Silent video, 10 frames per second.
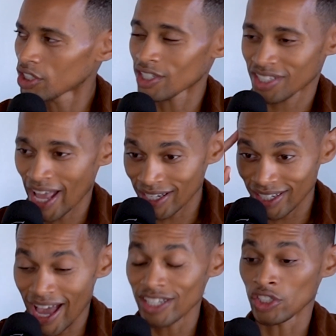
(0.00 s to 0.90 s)
just
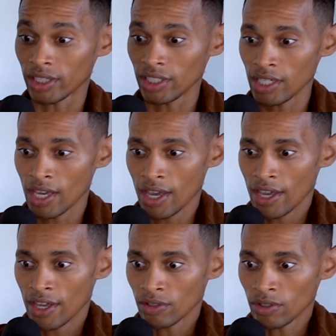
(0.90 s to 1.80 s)
psychologically
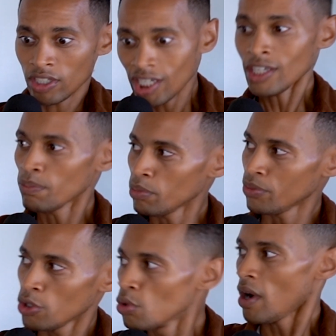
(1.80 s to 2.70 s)
keep
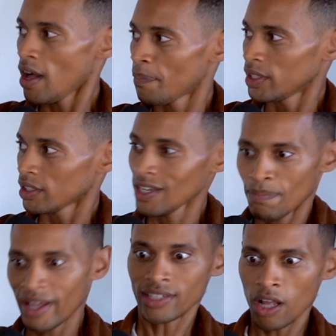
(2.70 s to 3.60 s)
you up and to keep
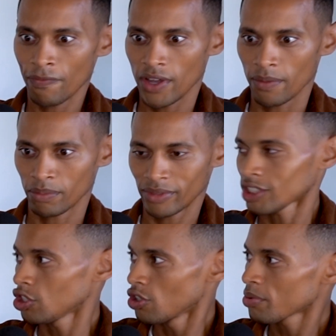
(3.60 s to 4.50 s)
myself up,
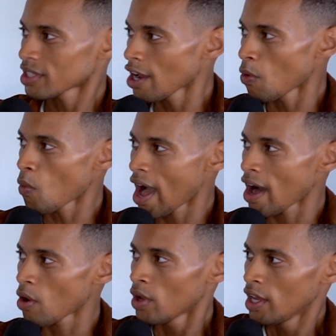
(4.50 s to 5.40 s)
and you know what I'm saying,
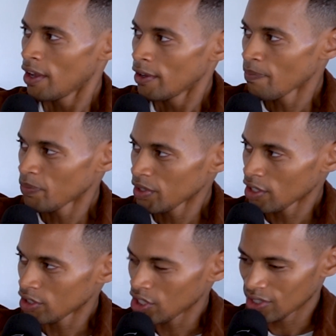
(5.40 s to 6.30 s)
while
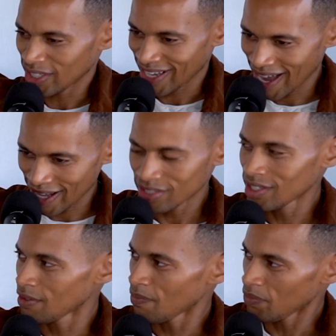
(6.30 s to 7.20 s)
she's in a
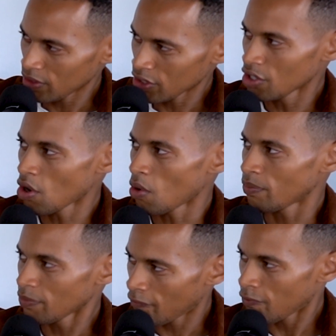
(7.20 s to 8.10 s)
constant, you know,
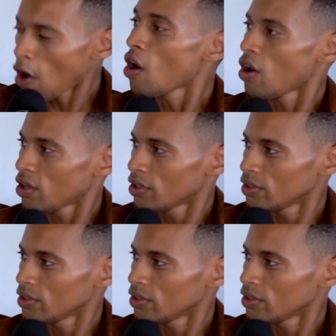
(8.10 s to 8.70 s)
fall,